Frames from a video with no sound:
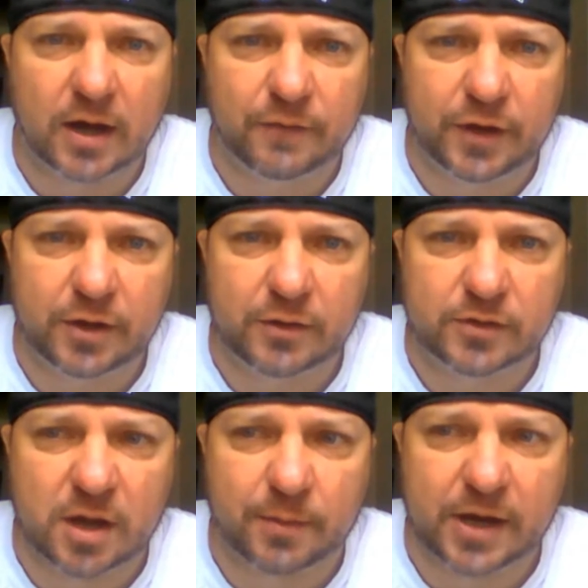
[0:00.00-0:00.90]

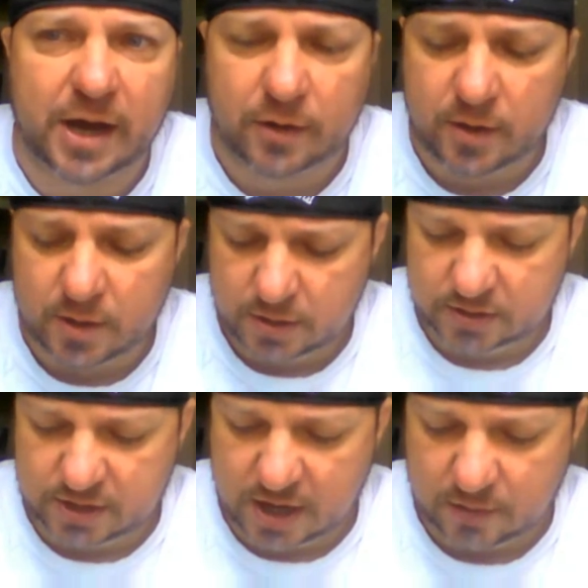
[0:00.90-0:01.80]
videos coming out.
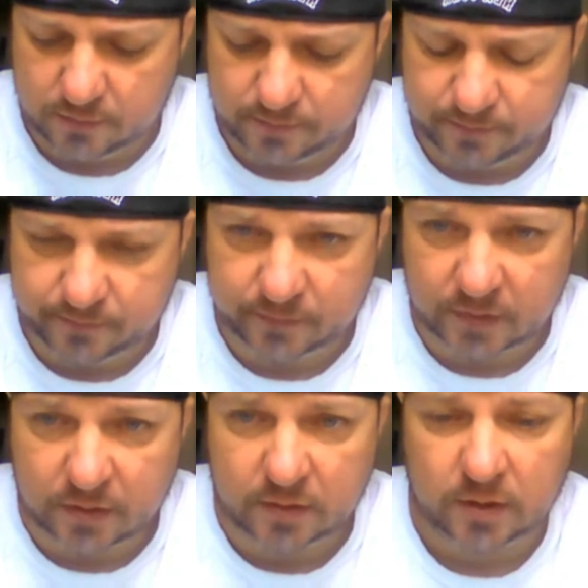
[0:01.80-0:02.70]
So,
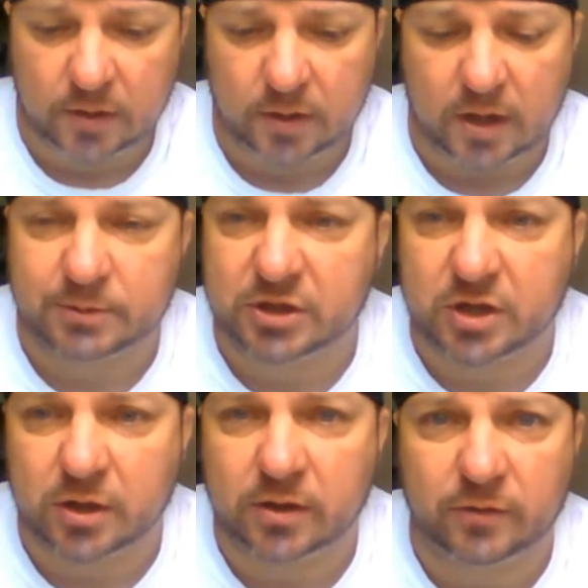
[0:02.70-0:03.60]
I'm
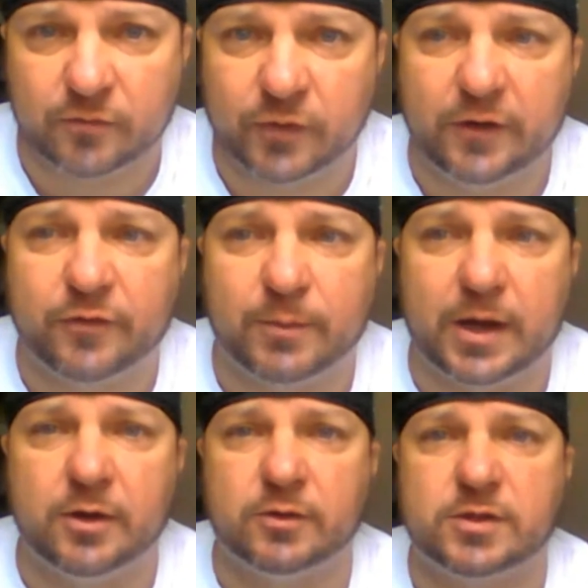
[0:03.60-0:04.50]
just going to read from
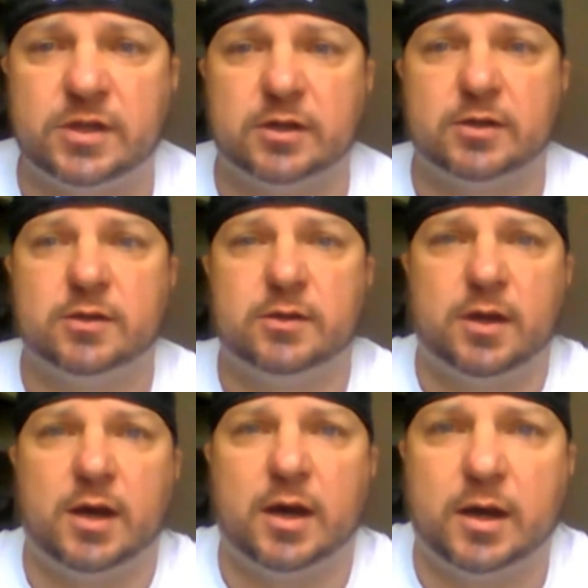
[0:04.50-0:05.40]
my notes here,
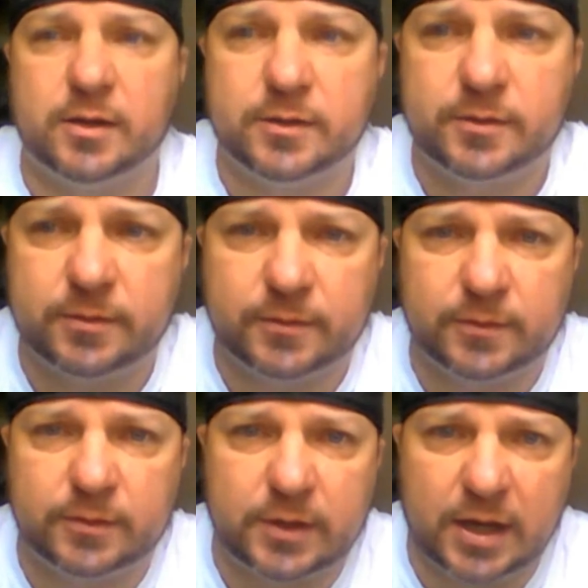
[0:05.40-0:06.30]

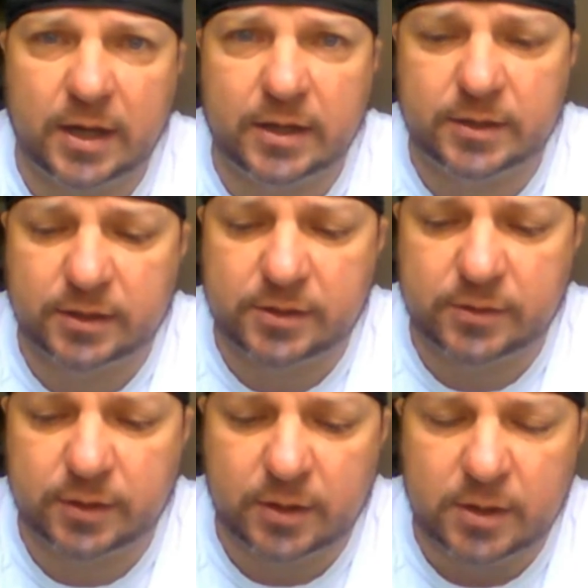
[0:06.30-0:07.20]
and let's
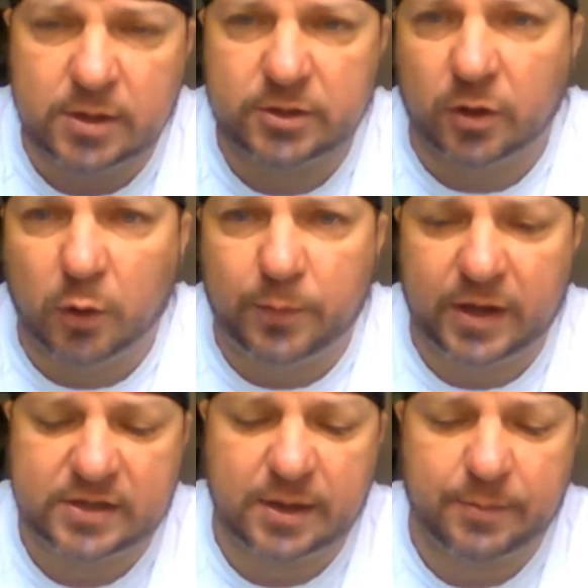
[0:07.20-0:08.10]
do it. So the
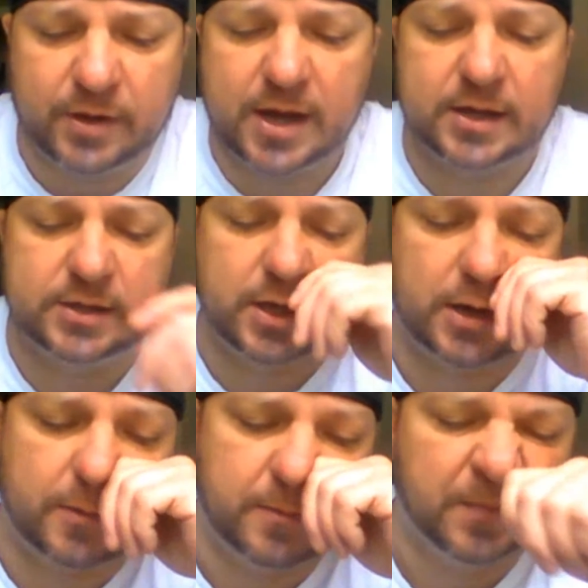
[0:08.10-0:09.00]
opening segment has
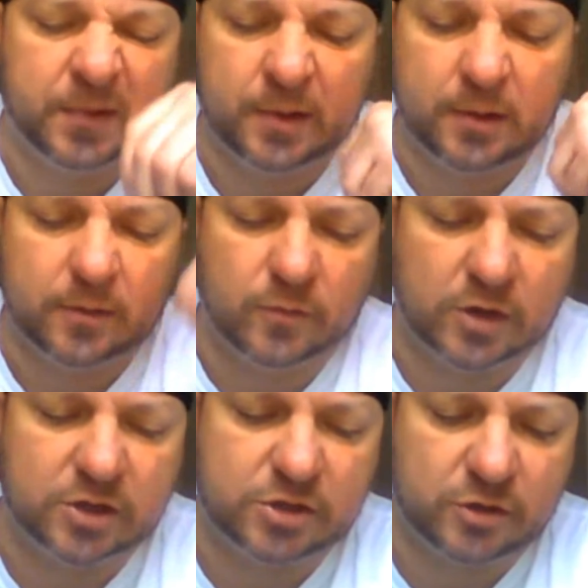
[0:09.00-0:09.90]

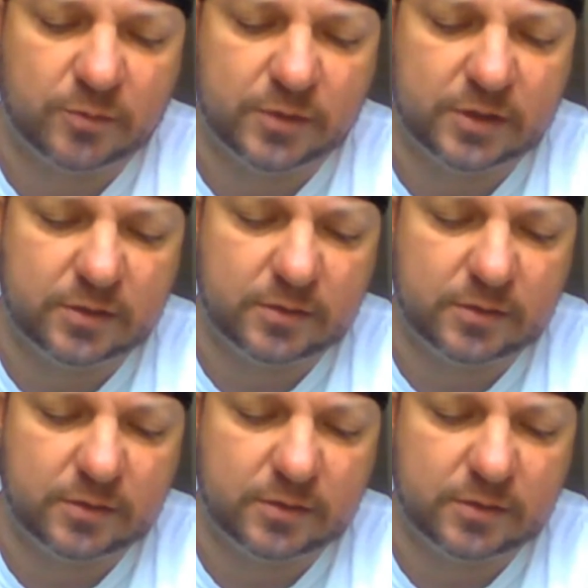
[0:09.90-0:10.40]
Braun Strowman